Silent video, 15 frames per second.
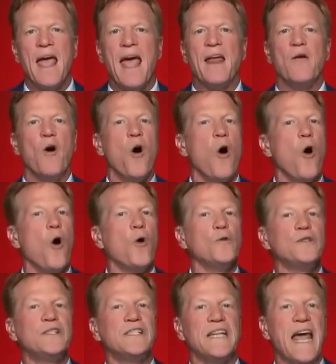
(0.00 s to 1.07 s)
and
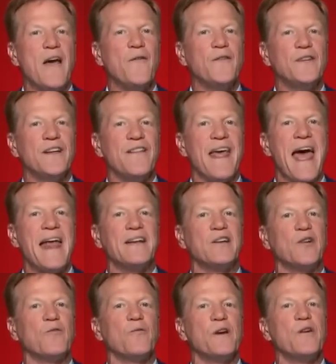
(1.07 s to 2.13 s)
hold Steph to that
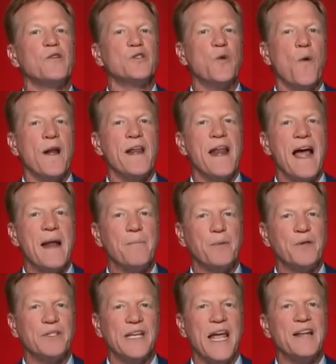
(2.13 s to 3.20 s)
career twenty-nine
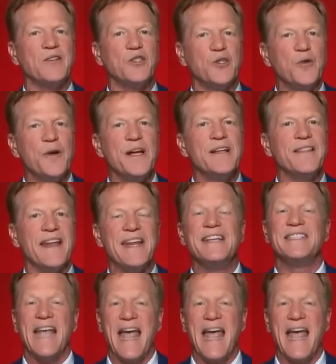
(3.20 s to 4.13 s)
percent shooting that he's